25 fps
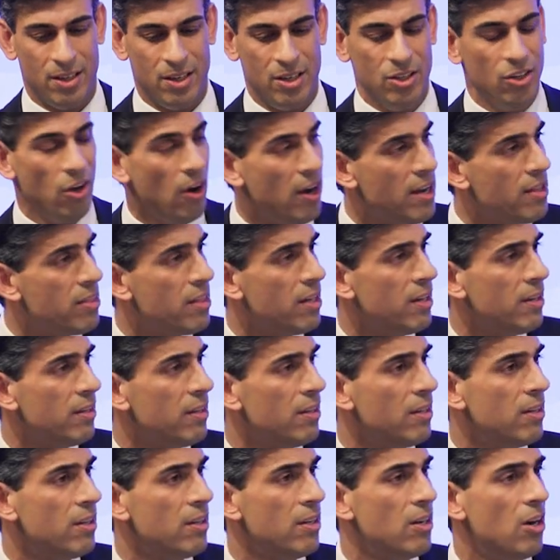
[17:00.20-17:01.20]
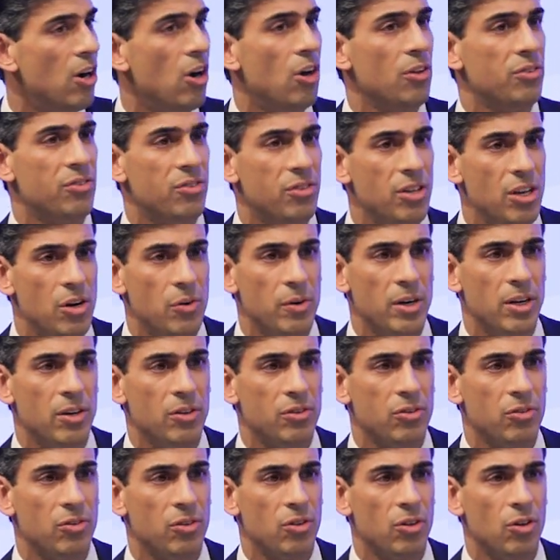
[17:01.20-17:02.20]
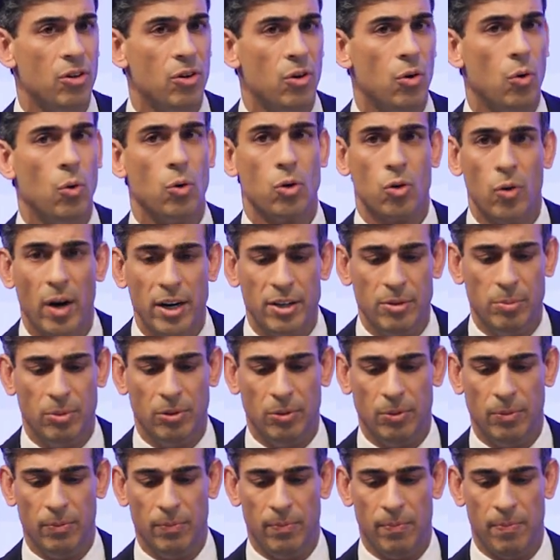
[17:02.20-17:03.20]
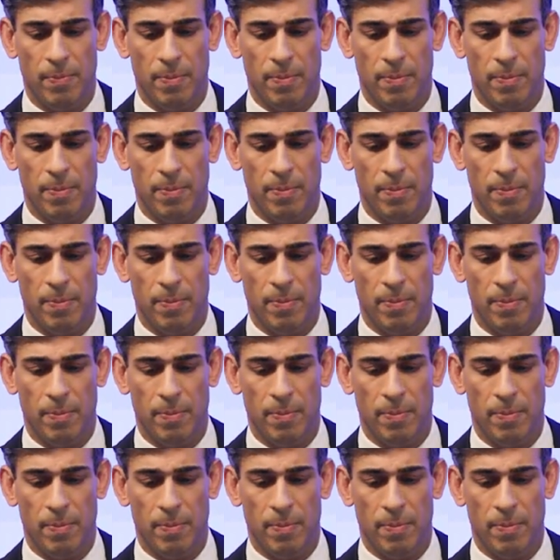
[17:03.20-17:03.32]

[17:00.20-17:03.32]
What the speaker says: Neither are serious or credible.